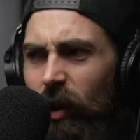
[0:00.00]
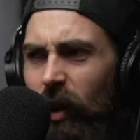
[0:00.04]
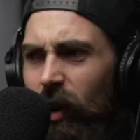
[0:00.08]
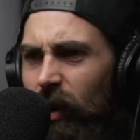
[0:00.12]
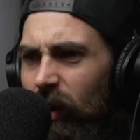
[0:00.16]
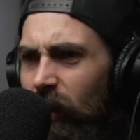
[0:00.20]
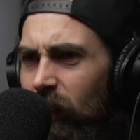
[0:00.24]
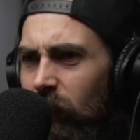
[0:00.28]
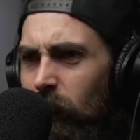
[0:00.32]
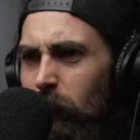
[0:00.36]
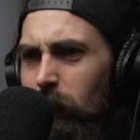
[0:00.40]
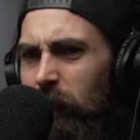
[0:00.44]

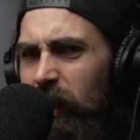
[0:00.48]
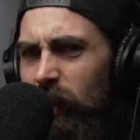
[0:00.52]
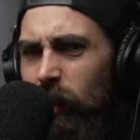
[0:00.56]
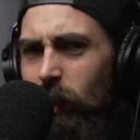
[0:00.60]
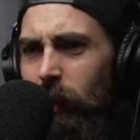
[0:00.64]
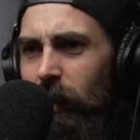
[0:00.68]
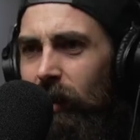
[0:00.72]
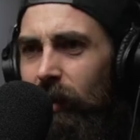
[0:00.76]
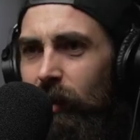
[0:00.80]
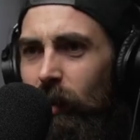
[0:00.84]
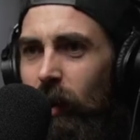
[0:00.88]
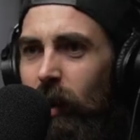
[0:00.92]
you're
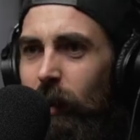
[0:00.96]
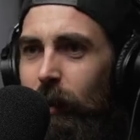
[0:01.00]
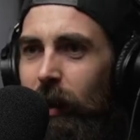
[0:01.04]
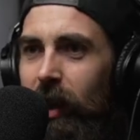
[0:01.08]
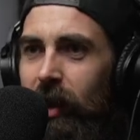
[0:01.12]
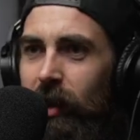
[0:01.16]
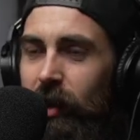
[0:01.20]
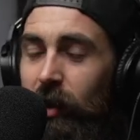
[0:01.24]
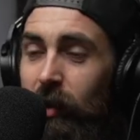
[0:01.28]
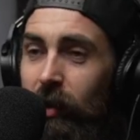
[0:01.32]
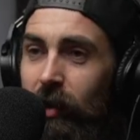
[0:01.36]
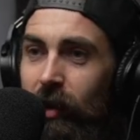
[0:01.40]
miserable as well,
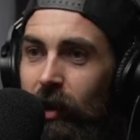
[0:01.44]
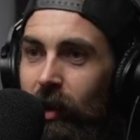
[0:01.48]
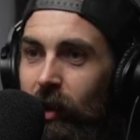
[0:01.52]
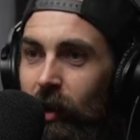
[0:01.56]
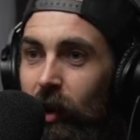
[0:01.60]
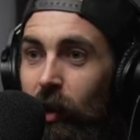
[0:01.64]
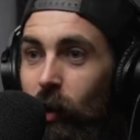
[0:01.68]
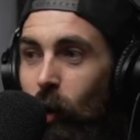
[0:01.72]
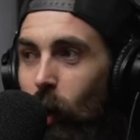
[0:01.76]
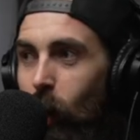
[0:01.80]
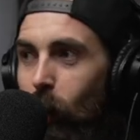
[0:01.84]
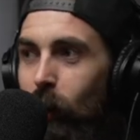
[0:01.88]
because you know
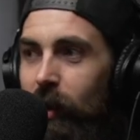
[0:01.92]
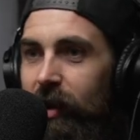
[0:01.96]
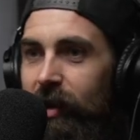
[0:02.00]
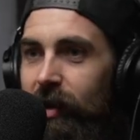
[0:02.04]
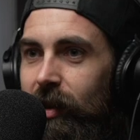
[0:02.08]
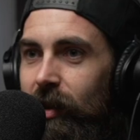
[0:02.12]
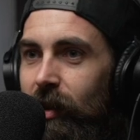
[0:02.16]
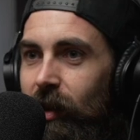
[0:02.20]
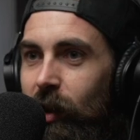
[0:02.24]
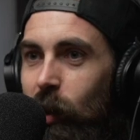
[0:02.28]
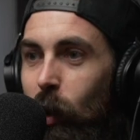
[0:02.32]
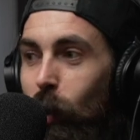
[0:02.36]
you're
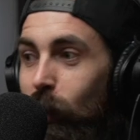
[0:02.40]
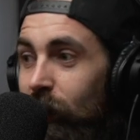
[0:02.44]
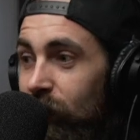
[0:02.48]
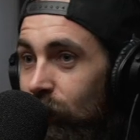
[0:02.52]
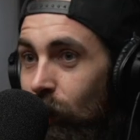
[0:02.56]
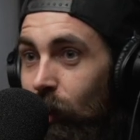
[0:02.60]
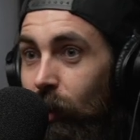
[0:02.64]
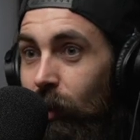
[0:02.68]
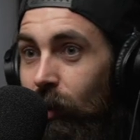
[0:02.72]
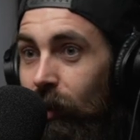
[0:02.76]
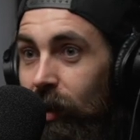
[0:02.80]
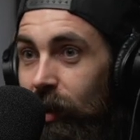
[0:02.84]
always
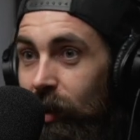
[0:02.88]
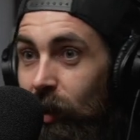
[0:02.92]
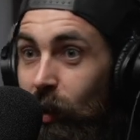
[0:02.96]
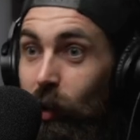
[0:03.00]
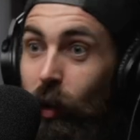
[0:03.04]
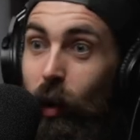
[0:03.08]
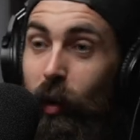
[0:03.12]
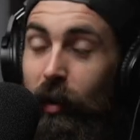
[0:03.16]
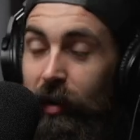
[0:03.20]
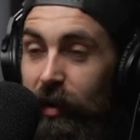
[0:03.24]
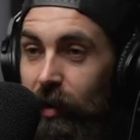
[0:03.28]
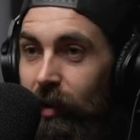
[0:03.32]
hungry, so you're
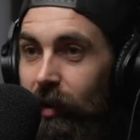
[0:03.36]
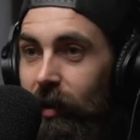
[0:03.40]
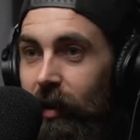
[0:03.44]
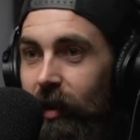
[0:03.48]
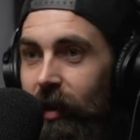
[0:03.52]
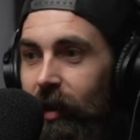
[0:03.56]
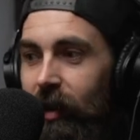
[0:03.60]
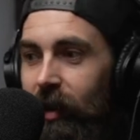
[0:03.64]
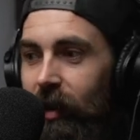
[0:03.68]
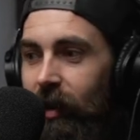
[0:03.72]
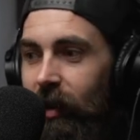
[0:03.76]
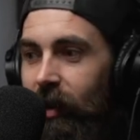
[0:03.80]
always
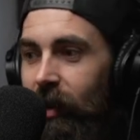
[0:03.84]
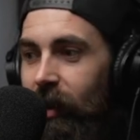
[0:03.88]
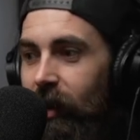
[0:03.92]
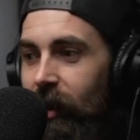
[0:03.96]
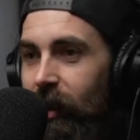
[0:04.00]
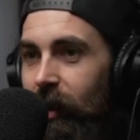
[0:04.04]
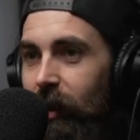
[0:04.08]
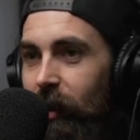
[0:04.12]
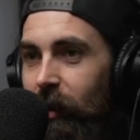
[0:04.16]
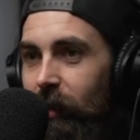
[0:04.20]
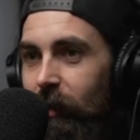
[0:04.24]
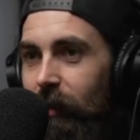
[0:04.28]

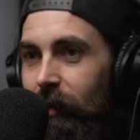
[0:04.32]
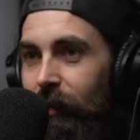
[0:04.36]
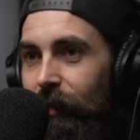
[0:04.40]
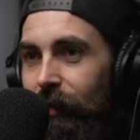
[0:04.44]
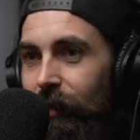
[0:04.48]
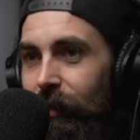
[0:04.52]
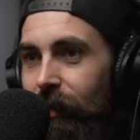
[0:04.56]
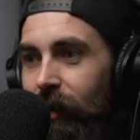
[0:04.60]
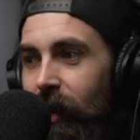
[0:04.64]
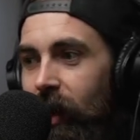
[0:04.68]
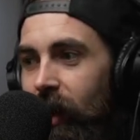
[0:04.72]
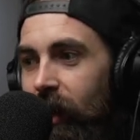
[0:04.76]

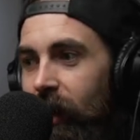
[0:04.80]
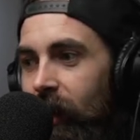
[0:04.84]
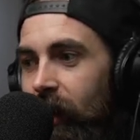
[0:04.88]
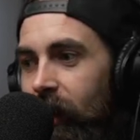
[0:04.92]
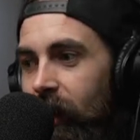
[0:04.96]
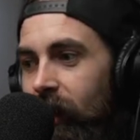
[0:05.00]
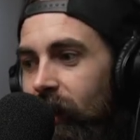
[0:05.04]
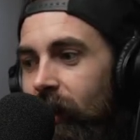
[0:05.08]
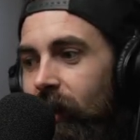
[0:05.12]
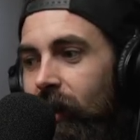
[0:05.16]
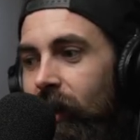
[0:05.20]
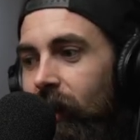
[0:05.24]

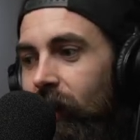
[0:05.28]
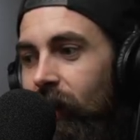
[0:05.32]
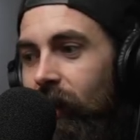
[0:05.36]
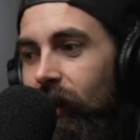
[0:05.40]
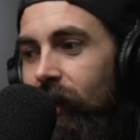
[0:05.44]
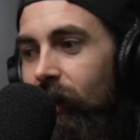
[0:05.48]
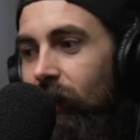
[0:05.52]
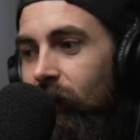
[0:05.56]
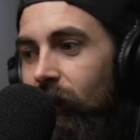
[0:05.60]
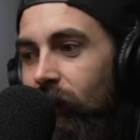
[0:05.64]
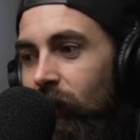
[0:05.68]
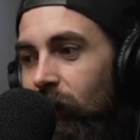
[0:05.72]
you know,
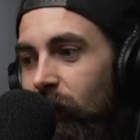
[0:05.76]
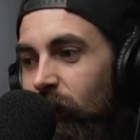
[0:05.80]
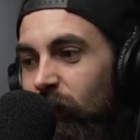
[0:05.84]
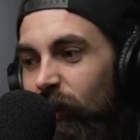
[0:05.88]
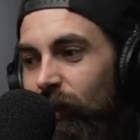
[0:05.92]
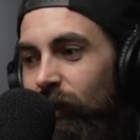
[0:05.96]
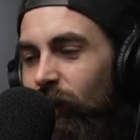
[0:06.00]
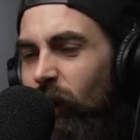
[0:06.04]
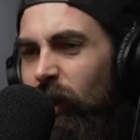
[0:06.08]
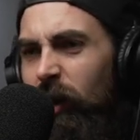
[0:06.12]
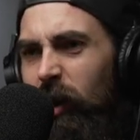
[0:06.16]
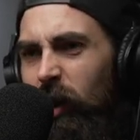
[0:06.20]
you're
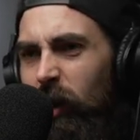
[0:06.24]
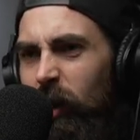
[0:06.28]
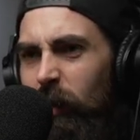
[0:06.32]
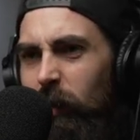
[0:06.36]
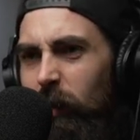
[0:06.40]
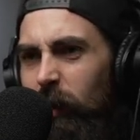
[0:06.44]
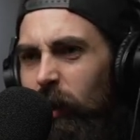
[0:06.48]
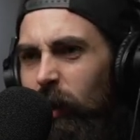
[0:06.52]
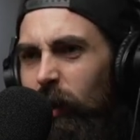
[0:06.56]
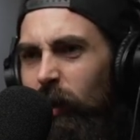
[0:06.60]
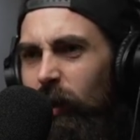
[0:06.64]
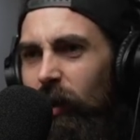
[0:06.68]
not in a good
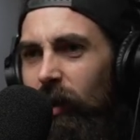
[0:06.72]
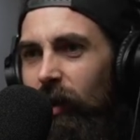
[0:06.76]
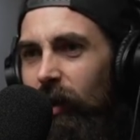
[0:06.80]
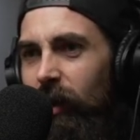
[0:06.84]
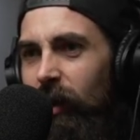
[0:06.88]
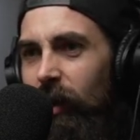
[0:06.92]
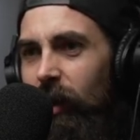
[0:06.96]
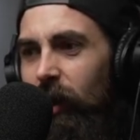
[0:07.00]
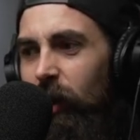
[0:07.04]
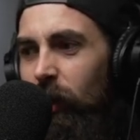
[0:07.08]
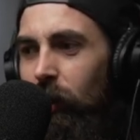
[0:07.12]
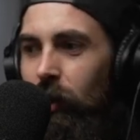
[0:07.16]
mood,
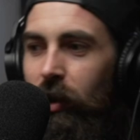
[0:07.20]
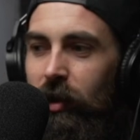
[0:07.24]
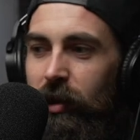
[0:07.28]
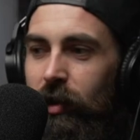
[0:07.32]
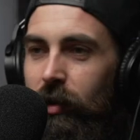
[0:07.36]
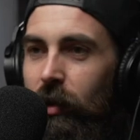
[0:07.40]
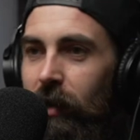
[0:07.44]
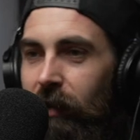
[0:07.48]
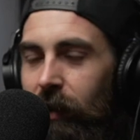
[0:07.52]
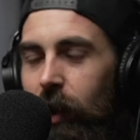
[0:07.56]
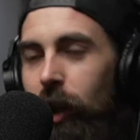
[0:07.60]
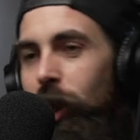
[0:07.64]
and there's
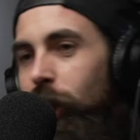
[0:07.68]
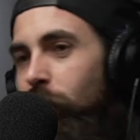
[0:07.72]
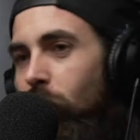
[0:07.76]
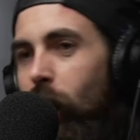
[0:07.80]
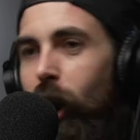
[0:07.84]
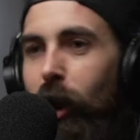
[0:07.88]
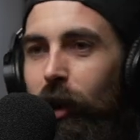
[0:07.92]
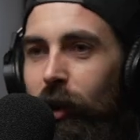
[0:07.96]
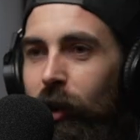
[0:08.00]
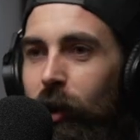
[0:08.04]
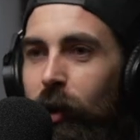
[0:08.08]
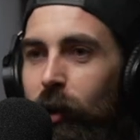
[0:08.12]
stuff that you
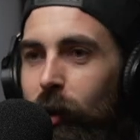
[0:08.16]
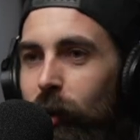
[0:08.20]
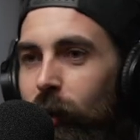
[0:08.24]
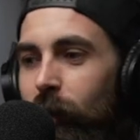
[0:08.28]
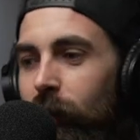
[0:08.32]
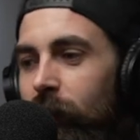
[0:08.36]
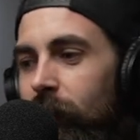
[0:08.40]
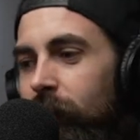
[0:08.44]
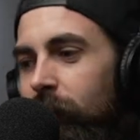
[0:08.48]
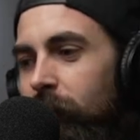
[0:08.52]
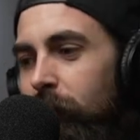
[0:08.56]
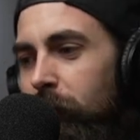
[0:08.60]
can't
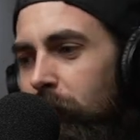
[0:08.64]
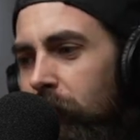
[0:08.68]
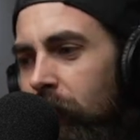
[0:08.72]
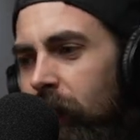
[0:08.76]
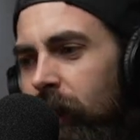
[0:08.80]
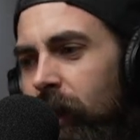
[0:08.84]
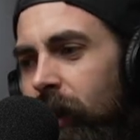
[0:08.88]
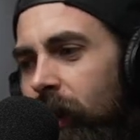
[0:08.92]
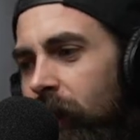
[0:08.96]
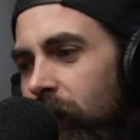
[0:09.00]
do. But